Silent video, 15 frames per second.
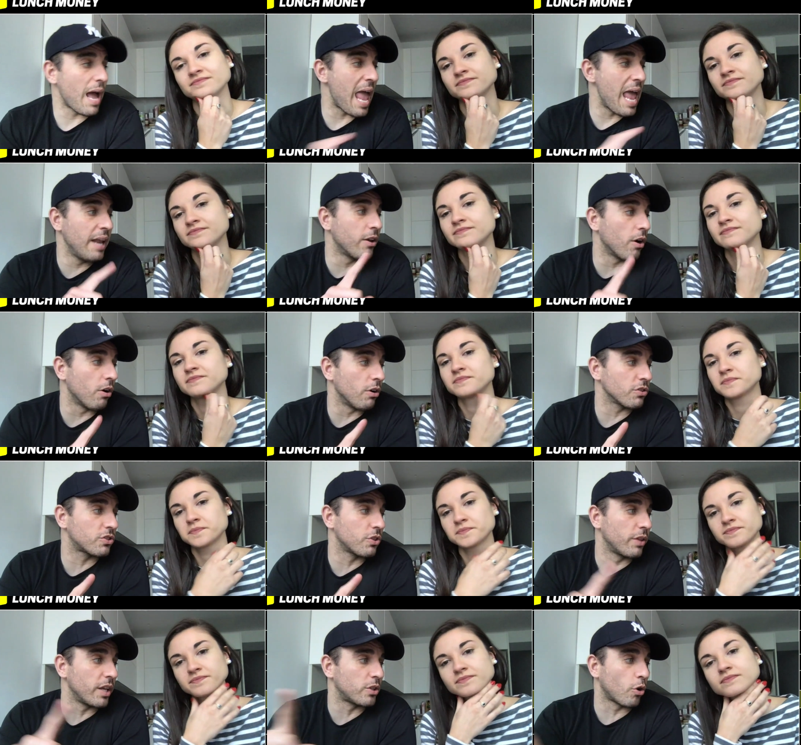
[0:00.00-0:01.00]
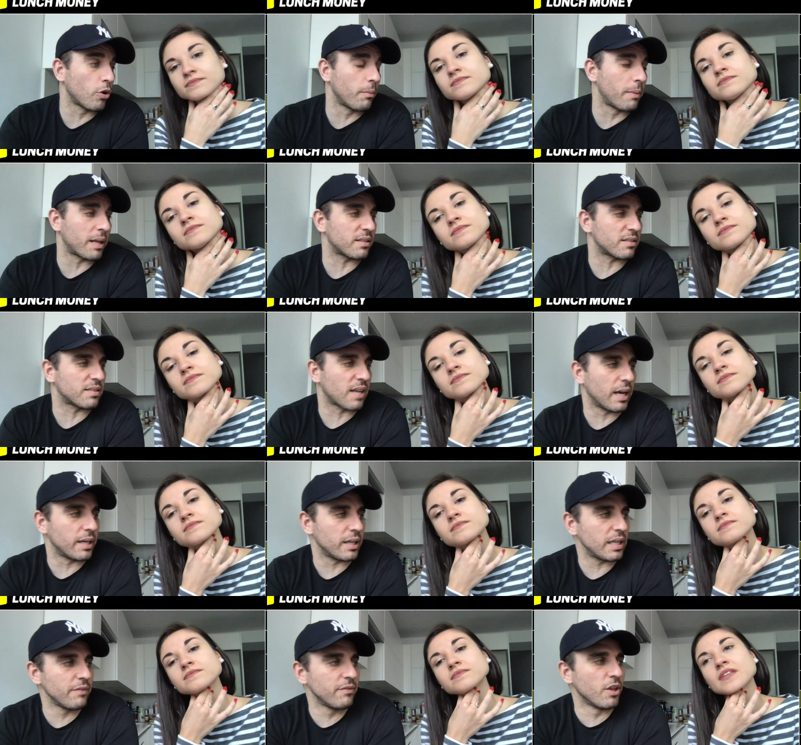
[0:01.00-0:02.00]
Speaker 1: And also, they told him not to
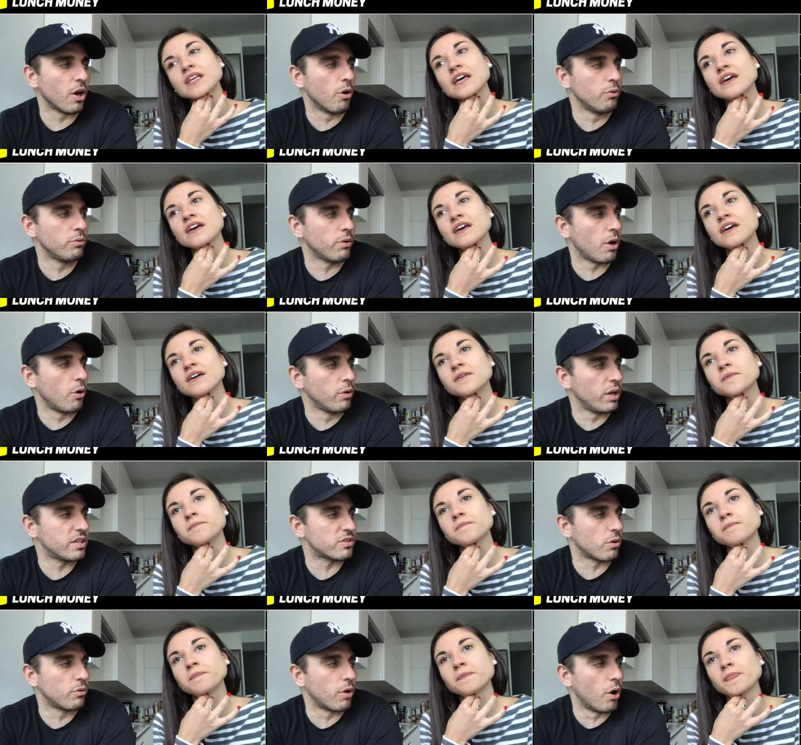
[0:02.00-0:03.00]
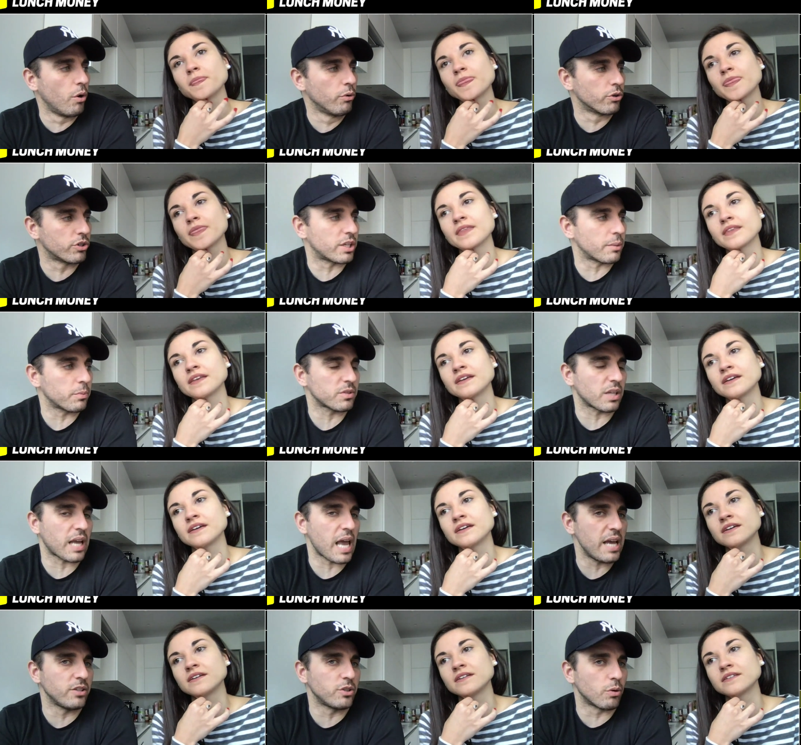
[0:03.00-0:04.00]
sign Even though own, his own ownership was like,
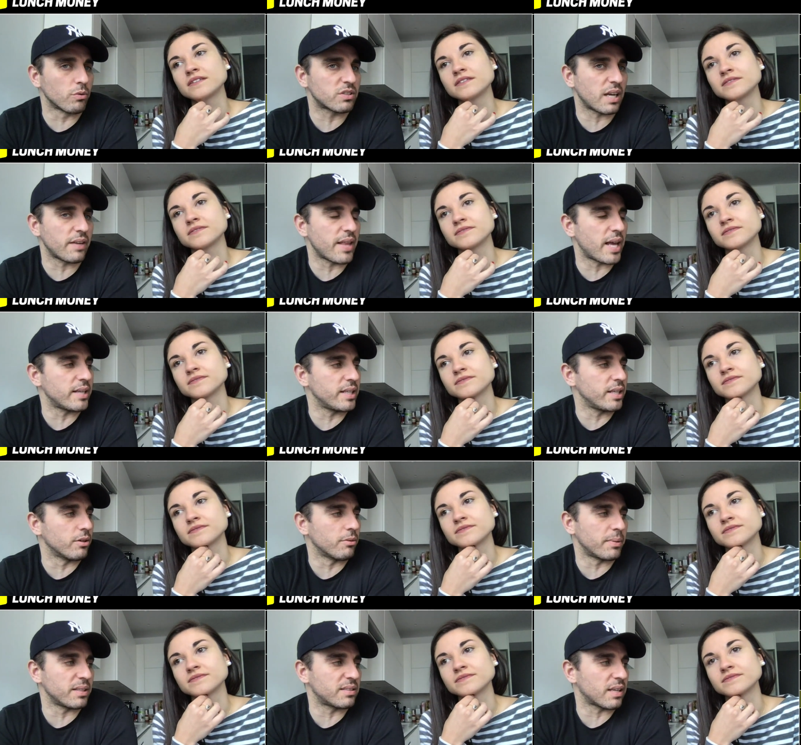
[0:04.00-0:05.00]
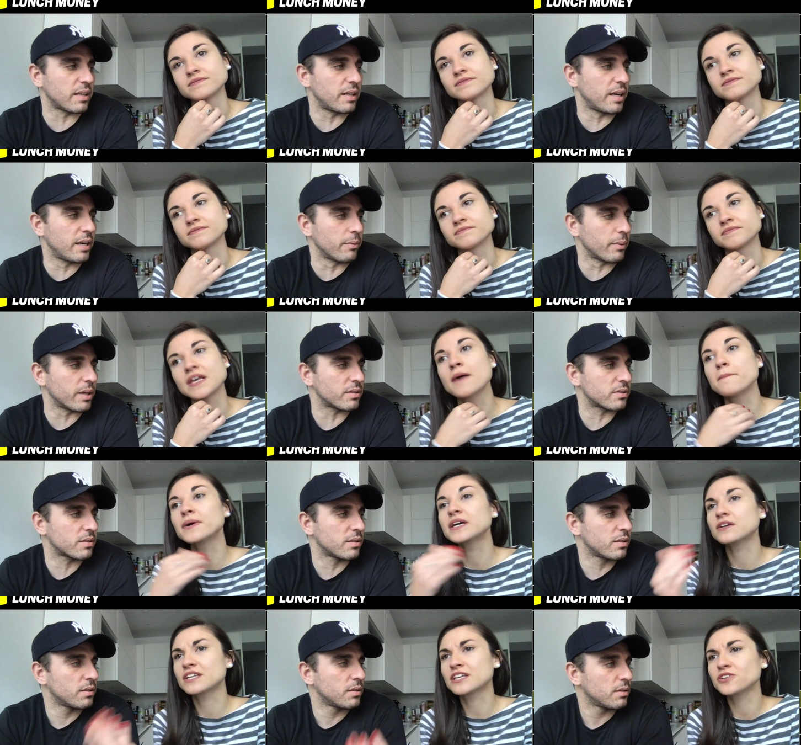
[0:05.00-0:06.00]
"Hey, don't sign that deal," but he signed it anyways.
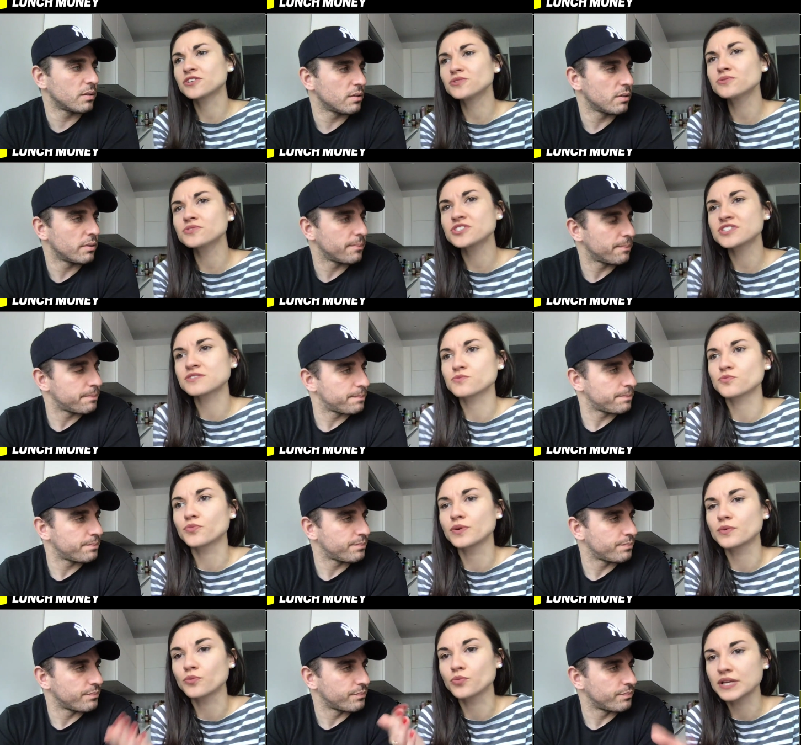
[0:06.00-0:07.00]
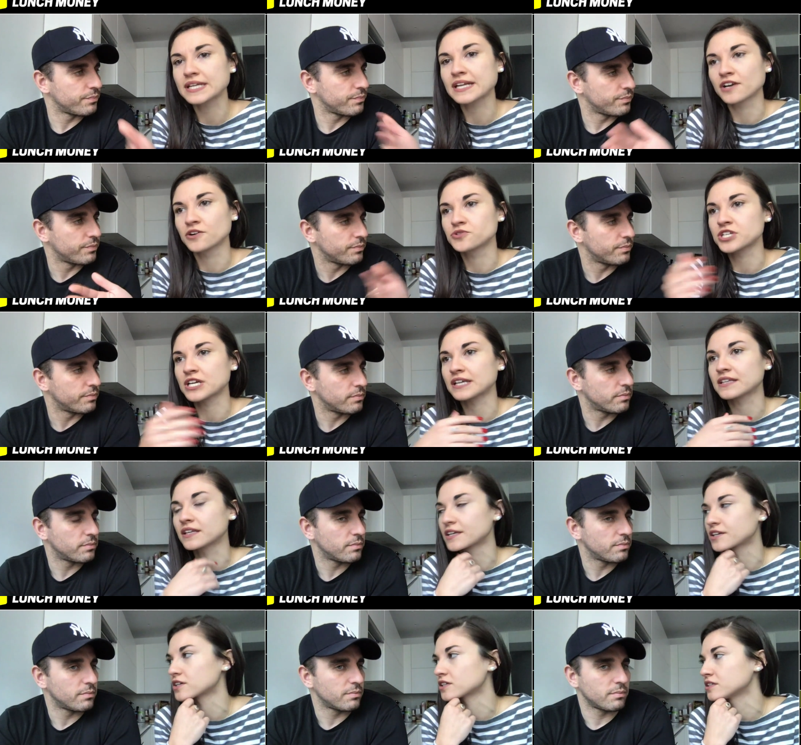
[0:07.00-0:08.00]
Speaker 2: But can't you just re- renegotiate
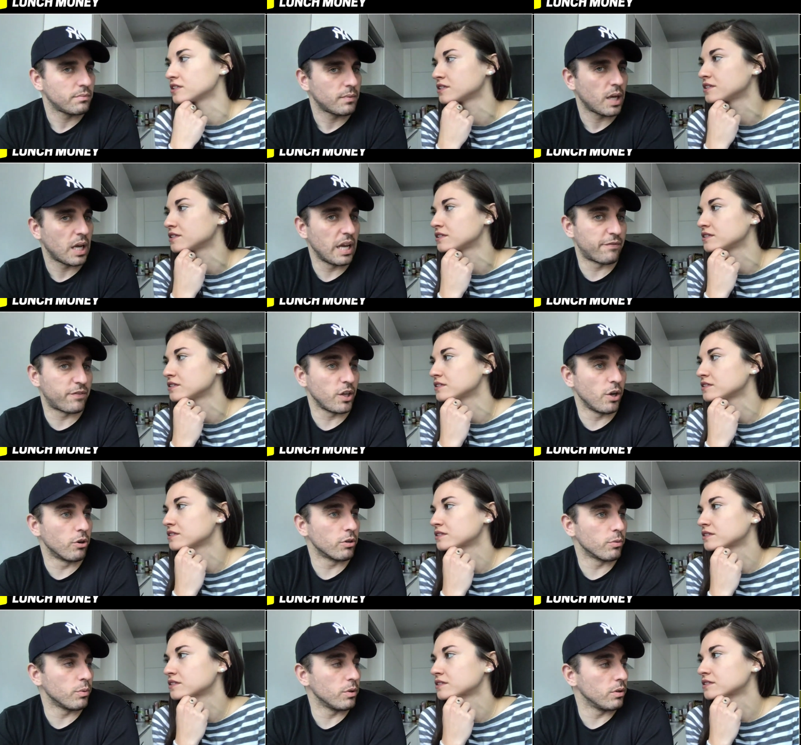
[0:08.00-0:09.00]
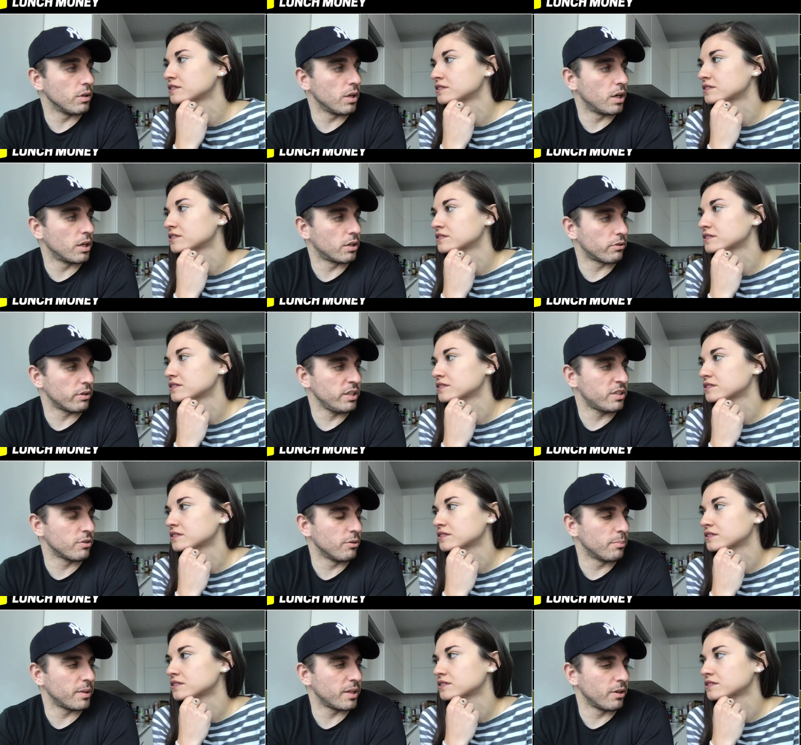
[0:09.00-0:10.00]
later?
Speaker 1: if the owner will agree
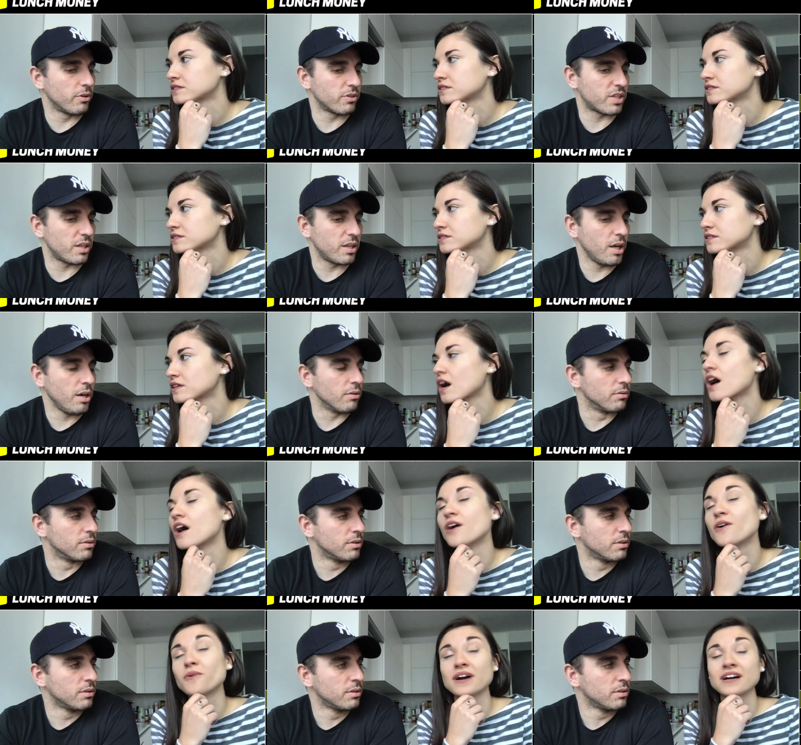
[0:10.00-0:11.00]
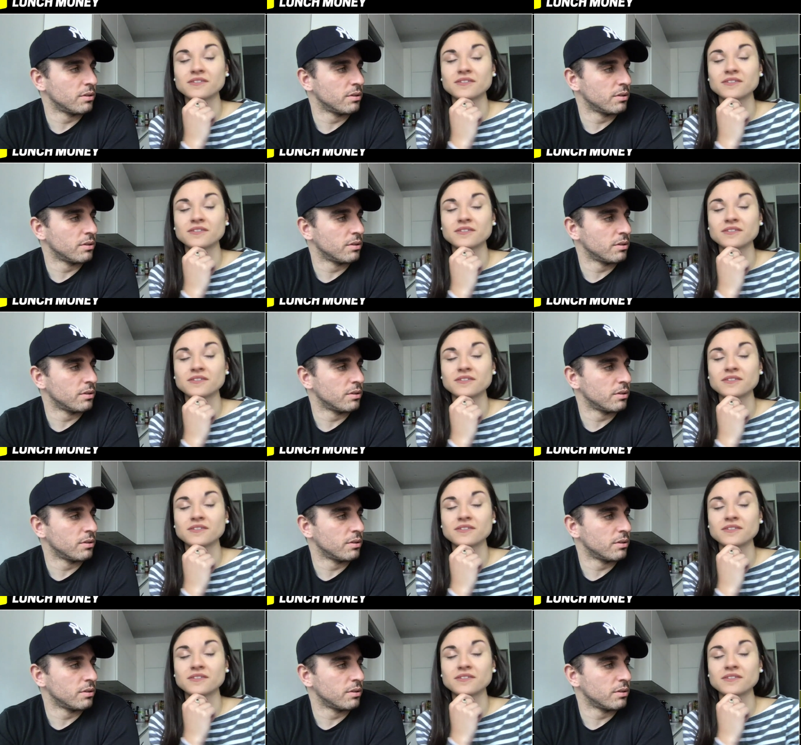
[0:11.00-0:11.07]
to it, but the owner said no. Oh, wow.